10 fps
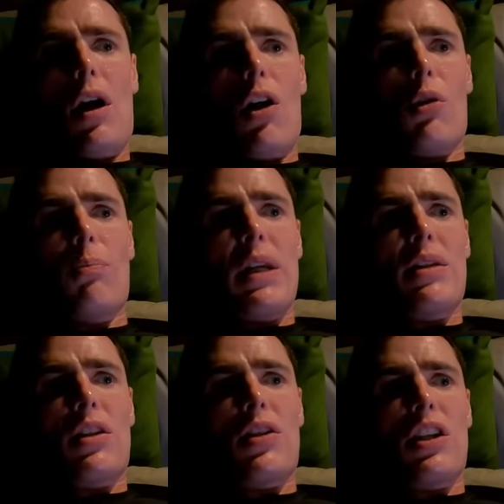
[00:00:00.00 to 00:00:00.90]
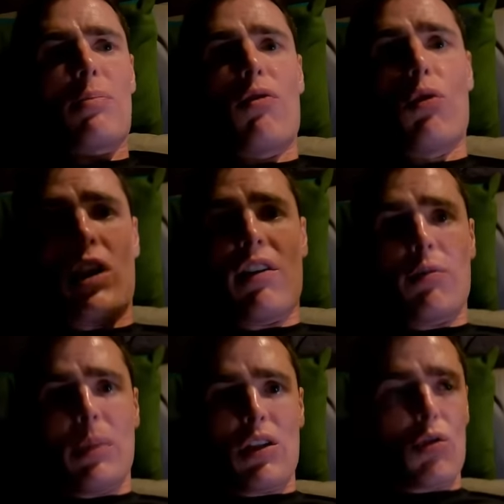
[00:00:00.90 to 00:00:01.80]
other businesses before
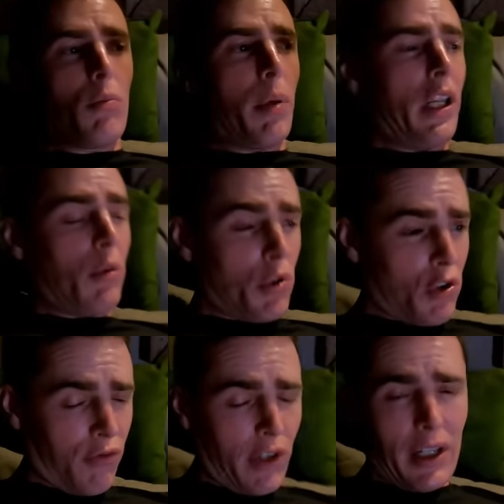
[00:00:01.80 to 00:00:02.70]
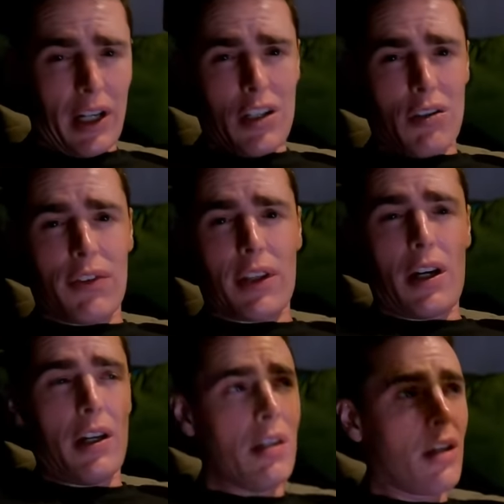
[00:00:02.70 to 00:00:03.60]
giving me his own bike, which is very nice of the
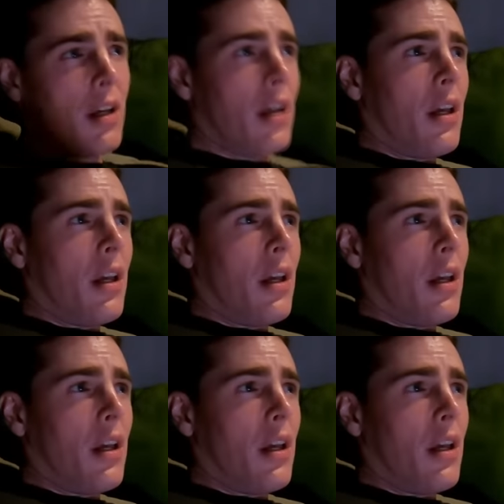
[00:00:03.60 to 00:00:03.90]
guy.